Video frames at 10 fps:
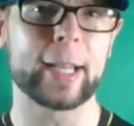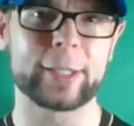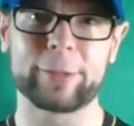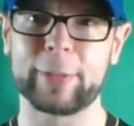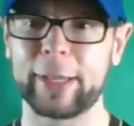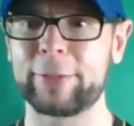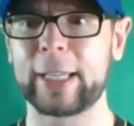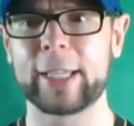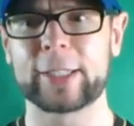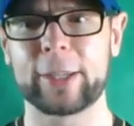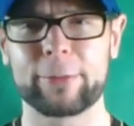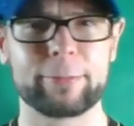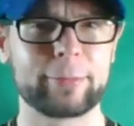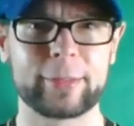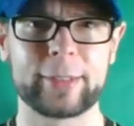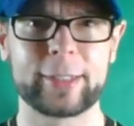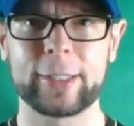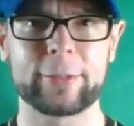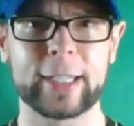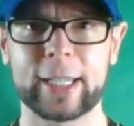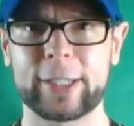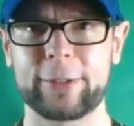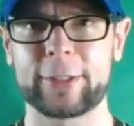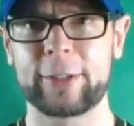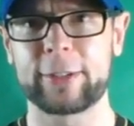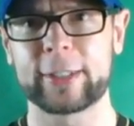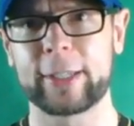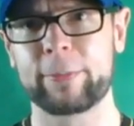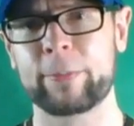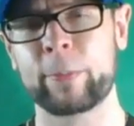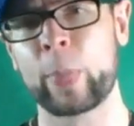to add some levity, so don't take it too seriously.